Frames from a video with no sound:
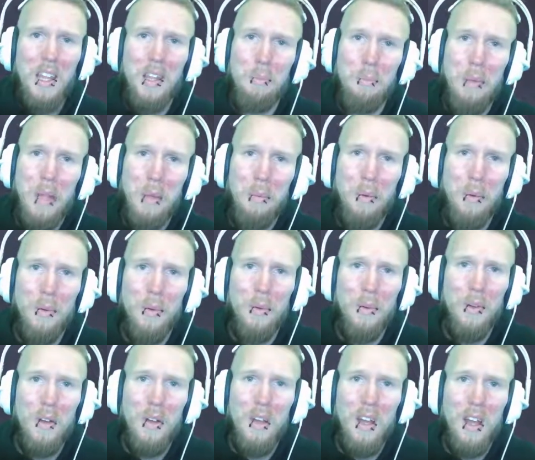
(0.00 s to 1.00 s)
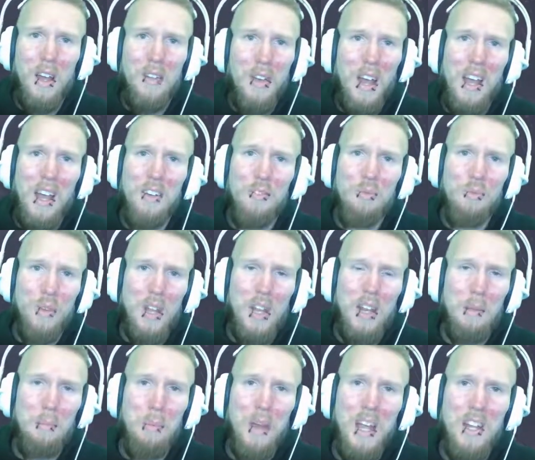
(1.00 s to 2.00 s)
people have had
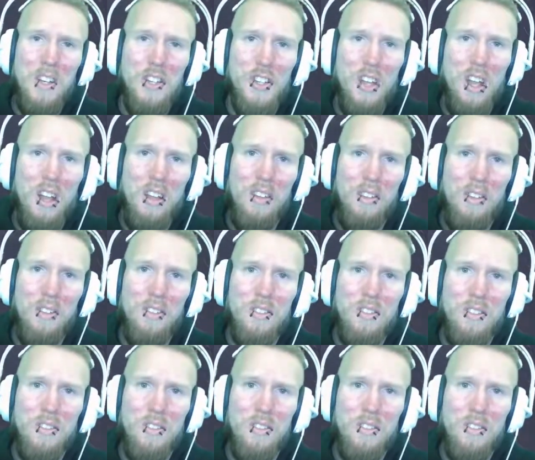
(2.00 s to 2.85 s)
really bad childhoods.